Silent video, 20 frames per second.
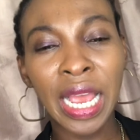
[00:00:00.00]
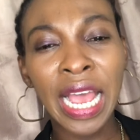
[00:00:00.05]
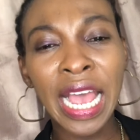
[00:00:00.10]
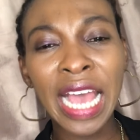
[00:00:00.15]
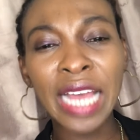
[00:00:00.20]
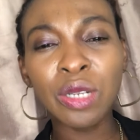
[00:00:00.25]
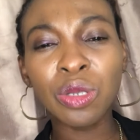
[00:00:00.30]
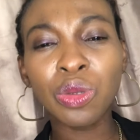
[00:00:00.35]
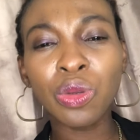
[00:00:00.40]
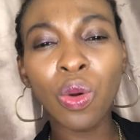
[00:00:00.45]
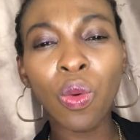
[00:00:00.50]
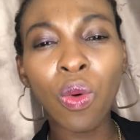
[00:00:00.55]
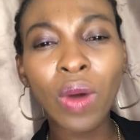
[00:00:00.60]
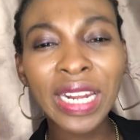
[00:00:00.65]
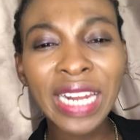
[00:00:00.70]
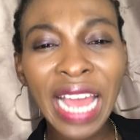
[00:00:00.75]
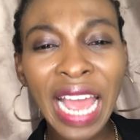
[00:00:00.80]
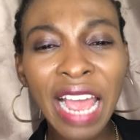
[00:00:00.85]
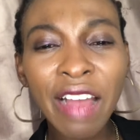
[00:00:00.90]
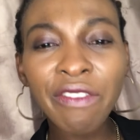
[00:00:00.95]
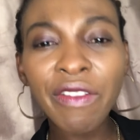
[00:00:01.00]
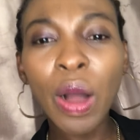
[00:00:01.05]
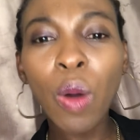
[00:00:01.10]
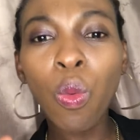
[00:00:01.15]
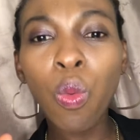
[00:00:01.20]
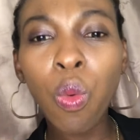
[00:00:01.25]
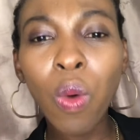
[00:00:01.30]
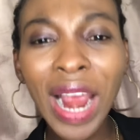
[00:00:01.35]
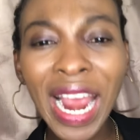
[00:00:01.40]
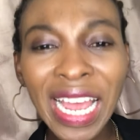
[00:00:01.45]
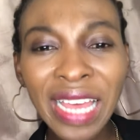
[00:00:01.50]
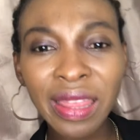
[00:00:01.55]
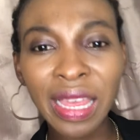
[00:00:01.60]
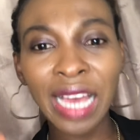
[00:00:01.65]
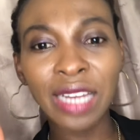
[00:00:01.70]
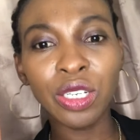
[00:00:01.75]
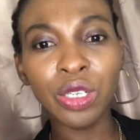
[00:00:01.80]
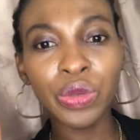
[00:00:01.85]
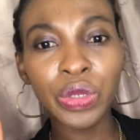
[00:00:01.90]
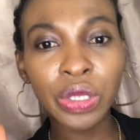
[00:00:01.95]
And so whatever word
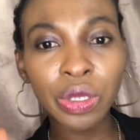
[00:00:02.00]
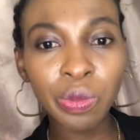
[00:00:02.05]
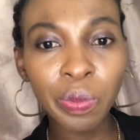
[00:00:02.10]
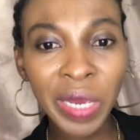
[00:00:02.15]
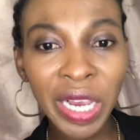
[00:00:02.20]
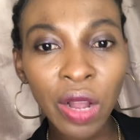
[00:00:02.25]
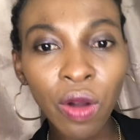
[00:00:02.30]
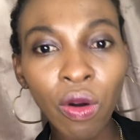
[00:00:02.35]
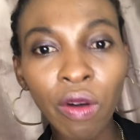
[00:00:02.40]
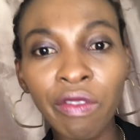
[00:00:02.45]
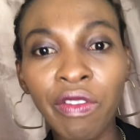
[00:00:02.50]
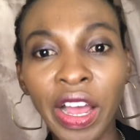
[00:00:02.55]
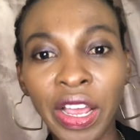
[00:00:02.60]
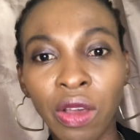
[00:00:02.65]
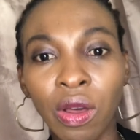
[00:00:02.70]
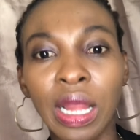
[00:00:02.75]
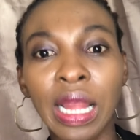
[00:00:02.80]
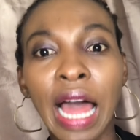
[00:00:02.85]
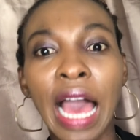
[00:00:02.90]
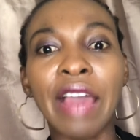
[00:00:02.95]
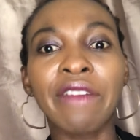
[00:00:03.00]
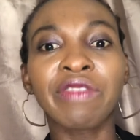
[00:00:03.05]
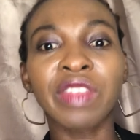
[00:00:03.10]
that you speak over your life